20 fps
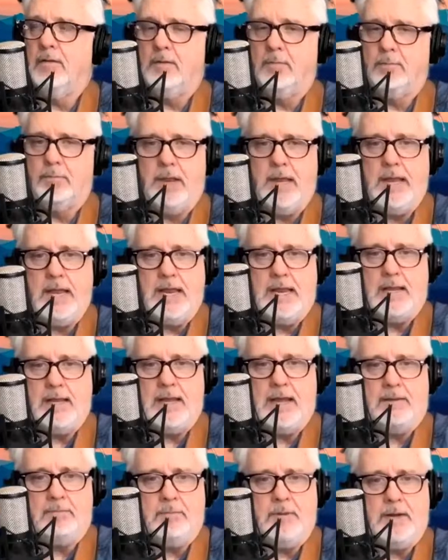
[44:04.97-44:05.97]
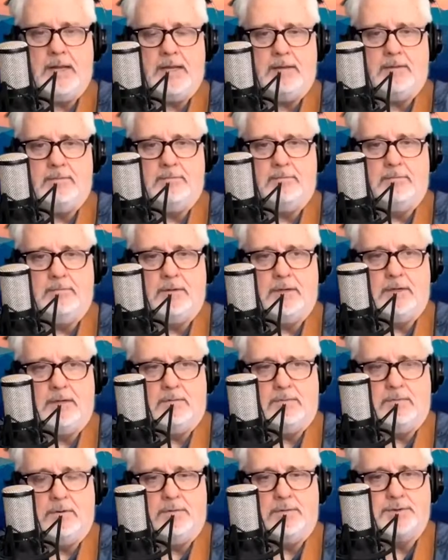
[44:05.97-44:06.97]
playing at my
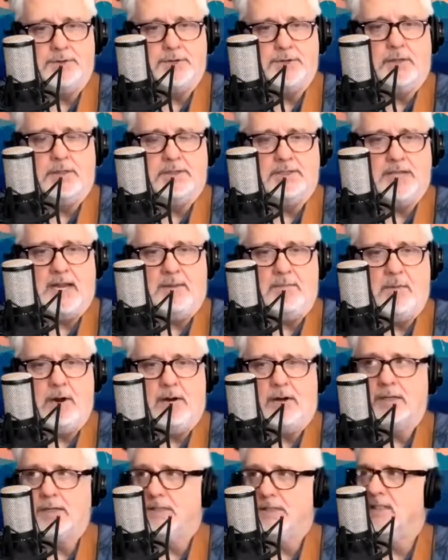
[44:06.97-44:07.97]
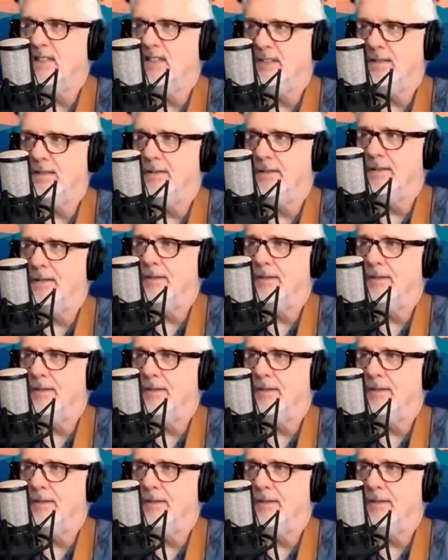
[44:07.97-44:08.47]
local church, St. Mark's, and